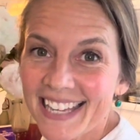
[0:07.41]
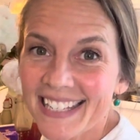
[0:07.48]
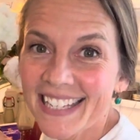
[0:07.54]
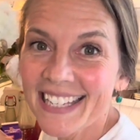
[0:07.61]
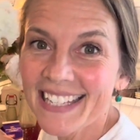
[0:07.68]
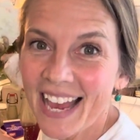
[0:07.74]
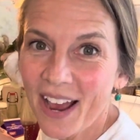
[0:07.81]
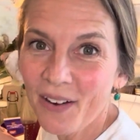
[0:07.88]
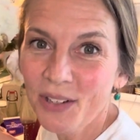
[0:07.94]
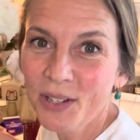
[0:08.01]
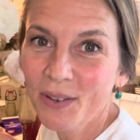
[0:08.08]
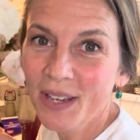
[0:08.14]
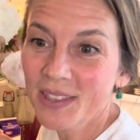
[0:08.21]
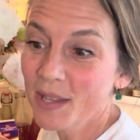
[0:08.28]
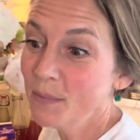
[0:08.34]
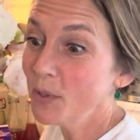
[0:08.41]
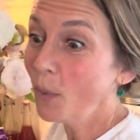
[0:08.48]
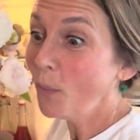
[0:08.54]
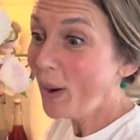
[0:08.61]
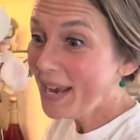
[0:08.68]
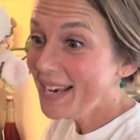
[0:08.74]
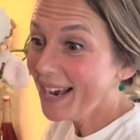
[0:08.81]
is how you get them to
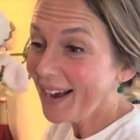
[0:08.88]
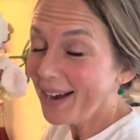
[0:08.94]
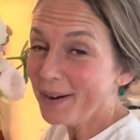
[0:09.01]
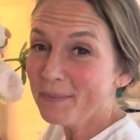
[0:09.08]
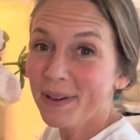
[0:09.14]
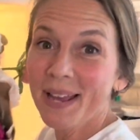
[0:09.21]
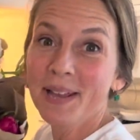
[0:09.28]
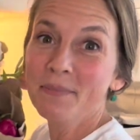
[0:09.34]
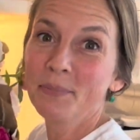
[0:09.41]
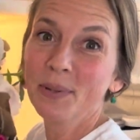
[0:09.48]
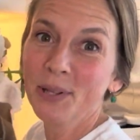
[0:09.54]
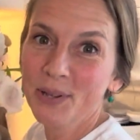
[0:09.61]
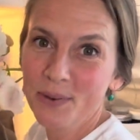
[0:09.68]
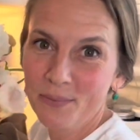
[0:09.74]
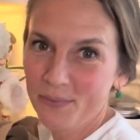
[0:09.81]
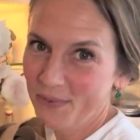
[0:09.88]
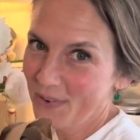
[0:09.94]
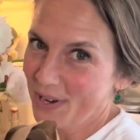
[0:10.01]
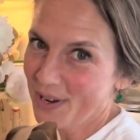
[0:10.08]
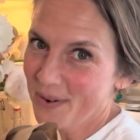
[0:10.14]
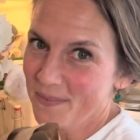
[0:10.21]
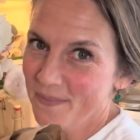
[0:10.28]
wake up and bloom for
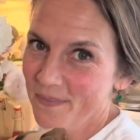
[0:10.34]
you.